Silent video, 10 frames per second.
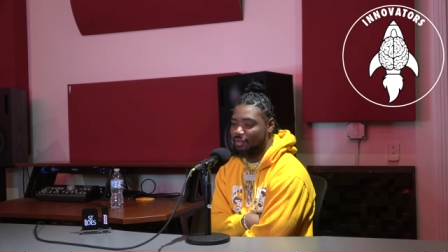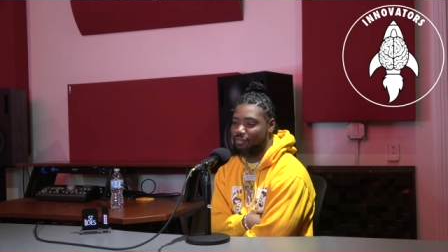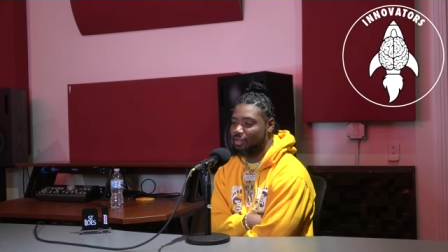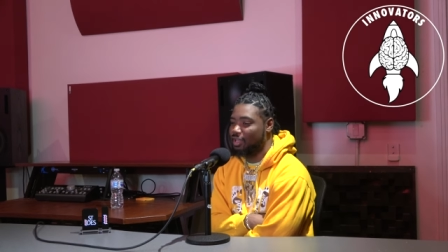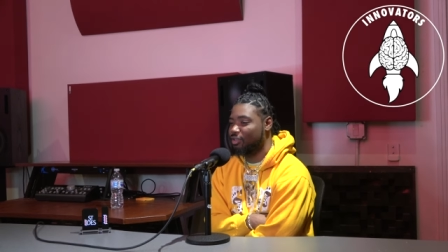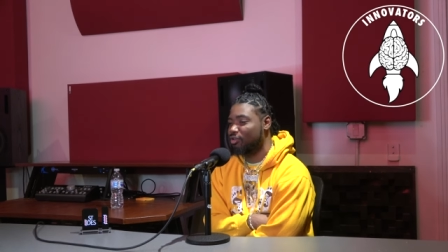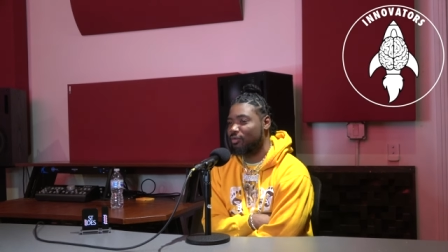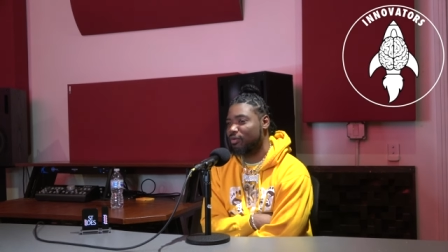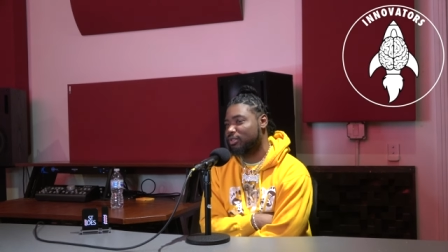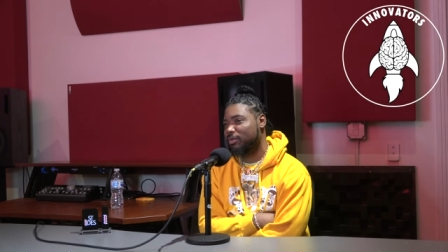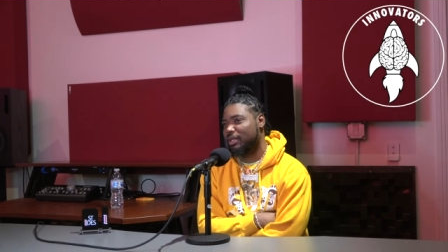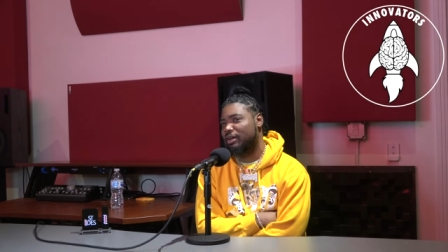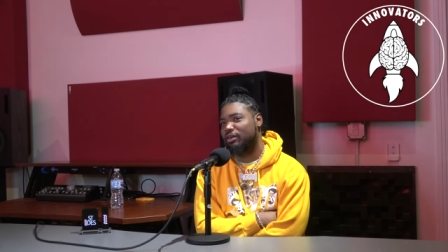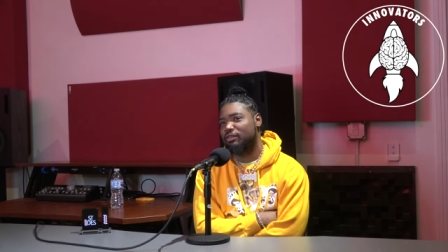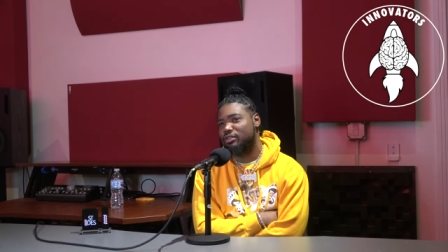I feel like you gonna want some
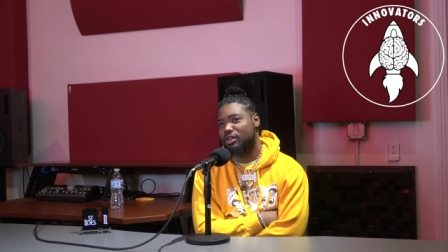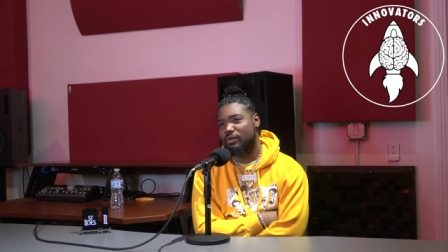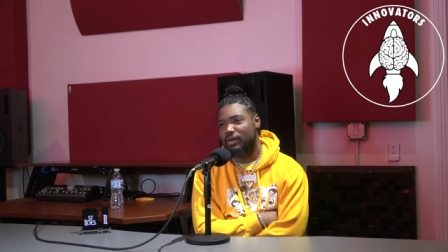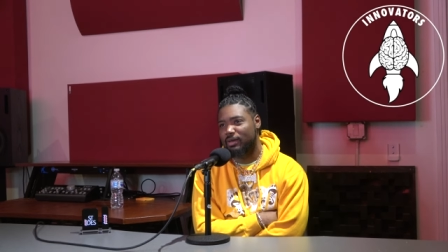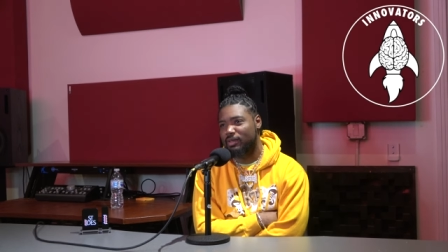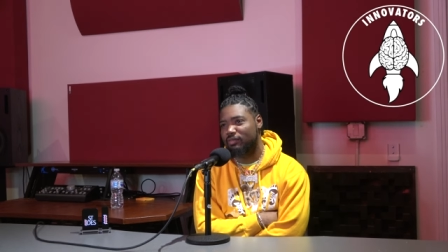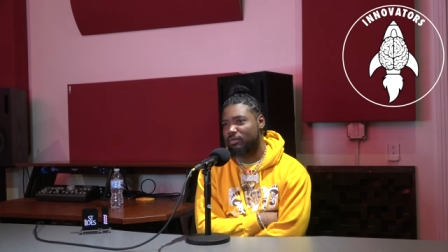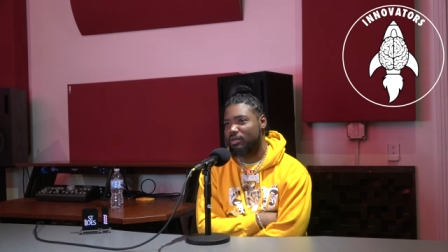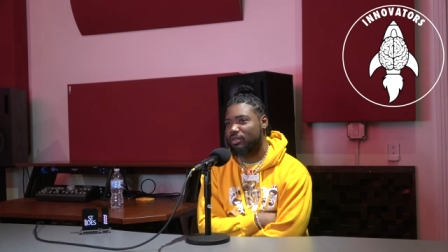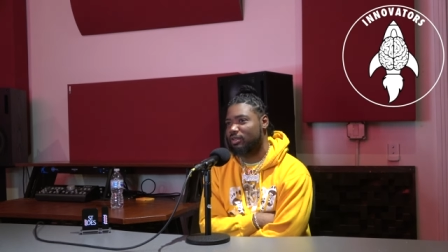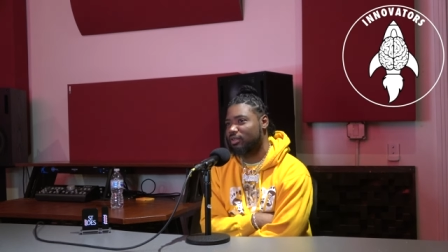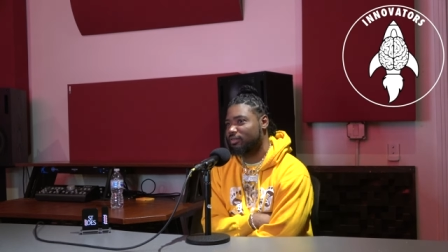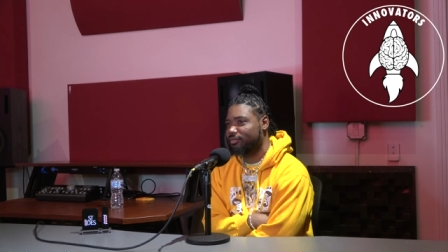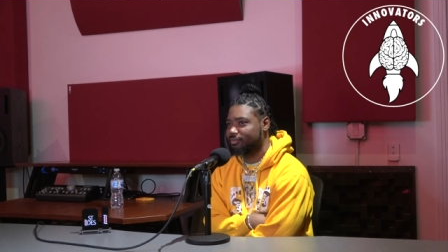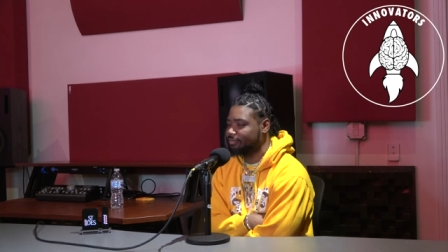clout if you try to rap beef for me. Like,
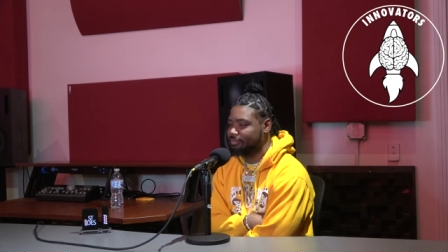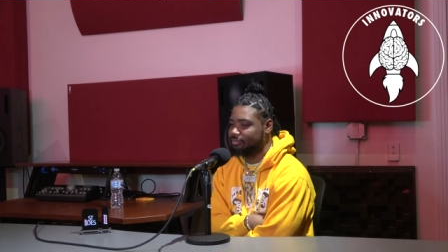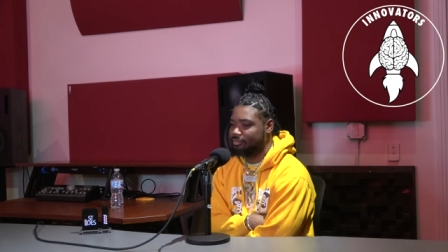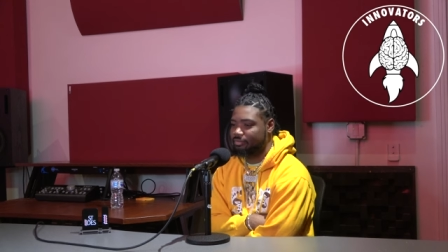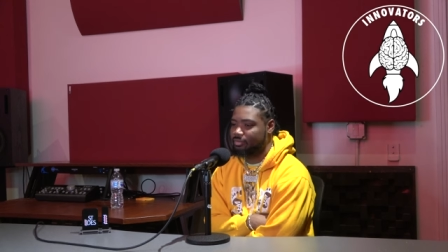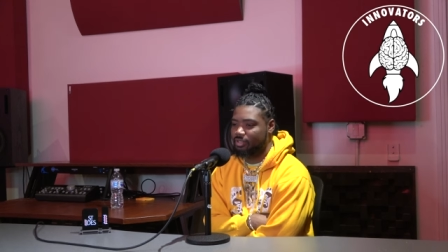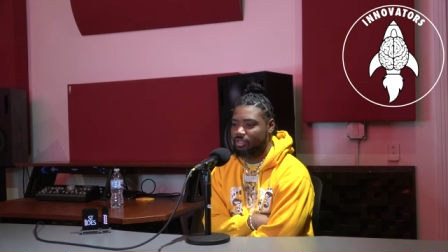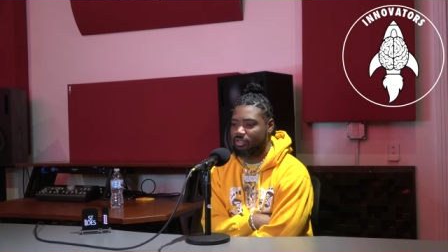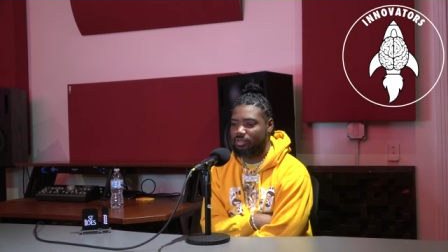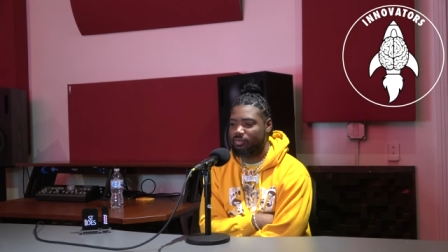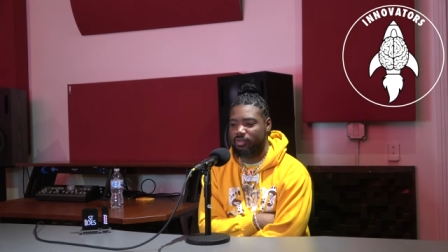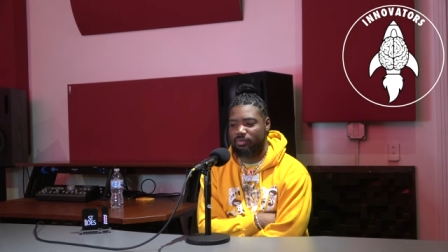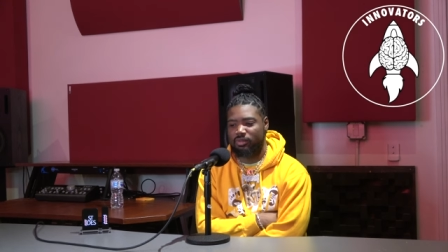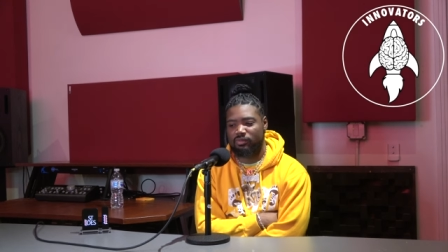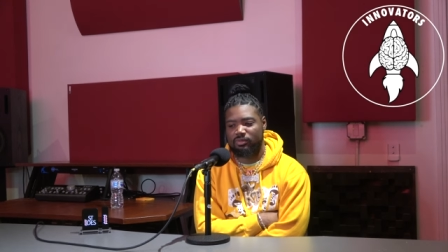yeah. Nah, don't
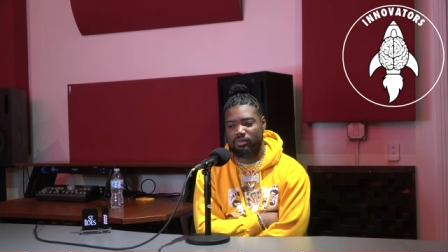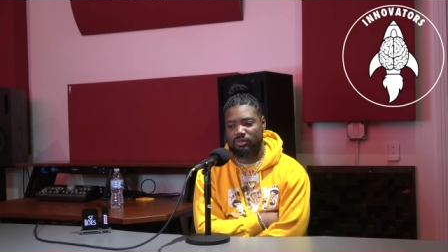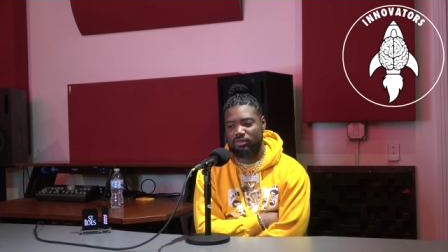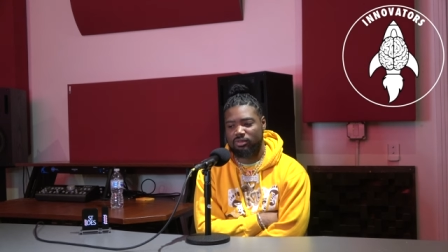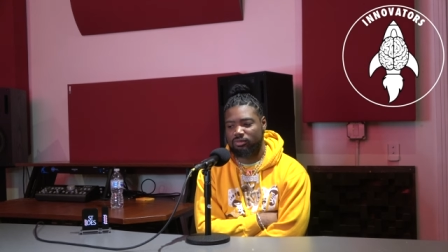rap beef for me.